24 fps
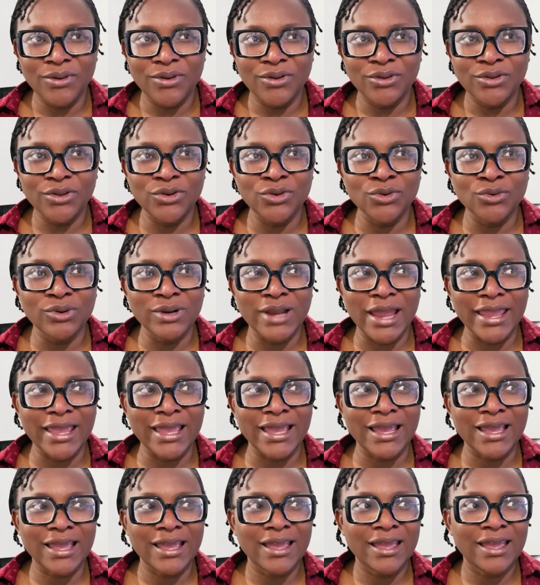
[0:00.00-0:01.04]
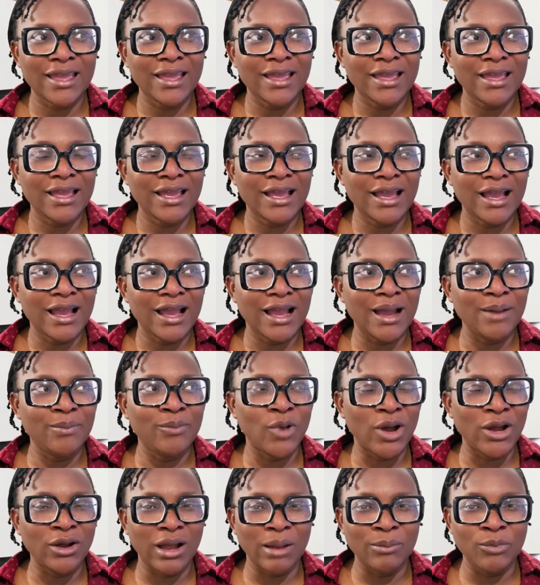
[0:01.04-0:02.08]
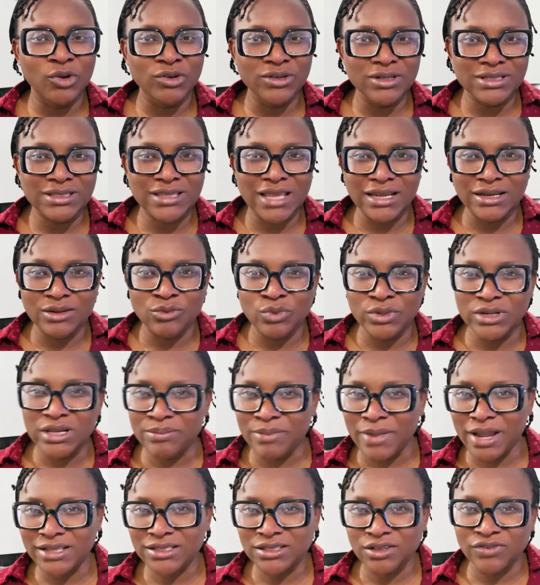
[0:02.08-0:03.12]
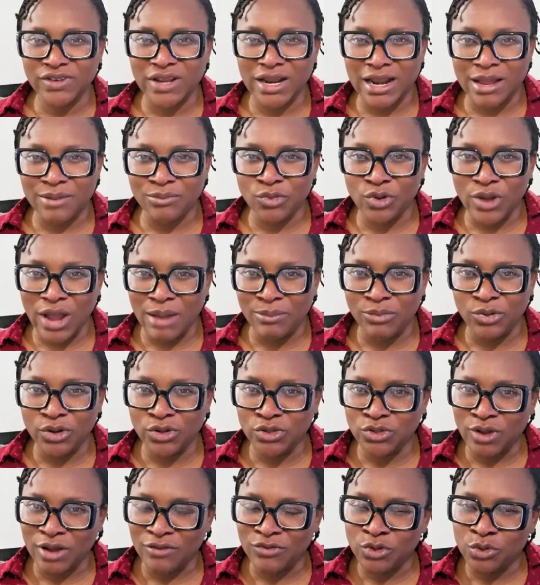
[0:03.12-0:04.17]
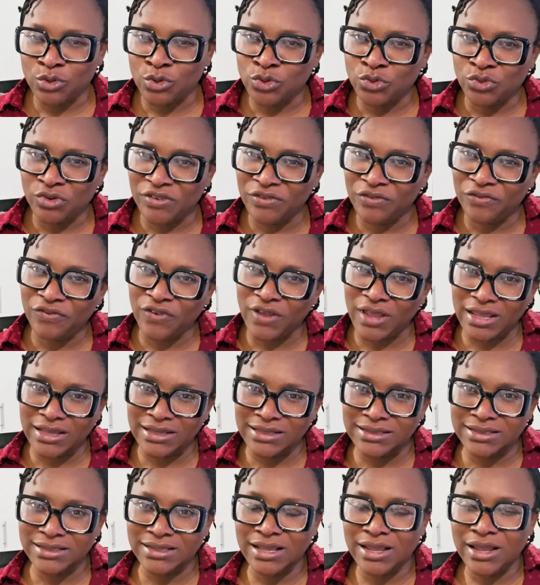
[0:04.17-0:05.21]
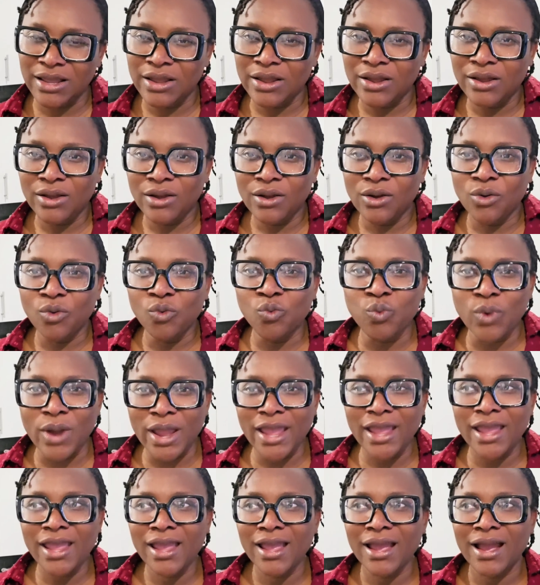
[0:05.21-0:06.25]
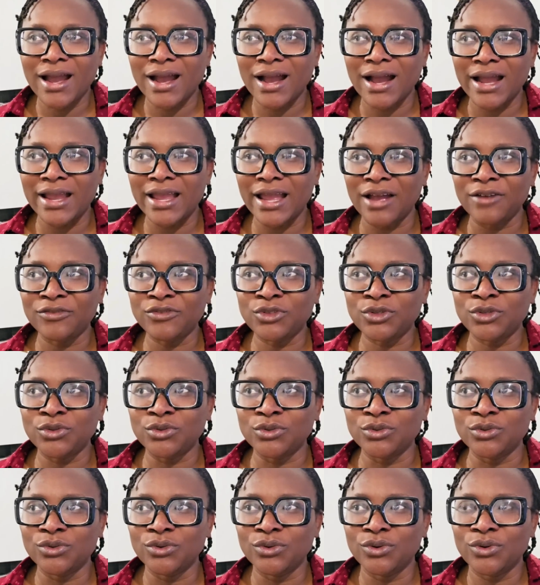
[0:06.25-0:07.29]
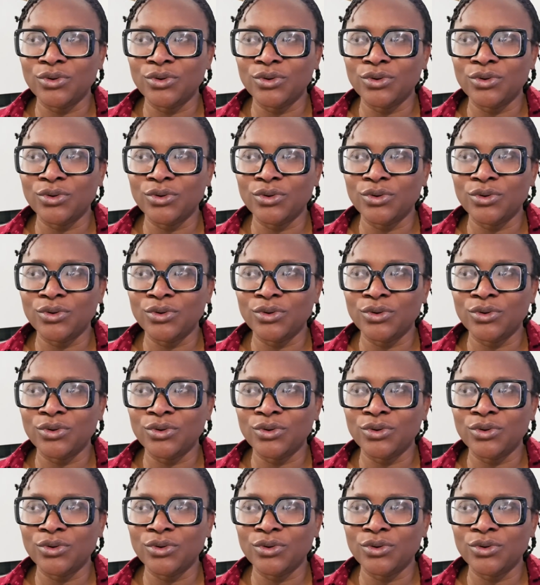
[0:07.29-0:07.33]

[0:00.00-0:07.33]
Like I'm understanding within myself that I'm going to have to go through a phase where I know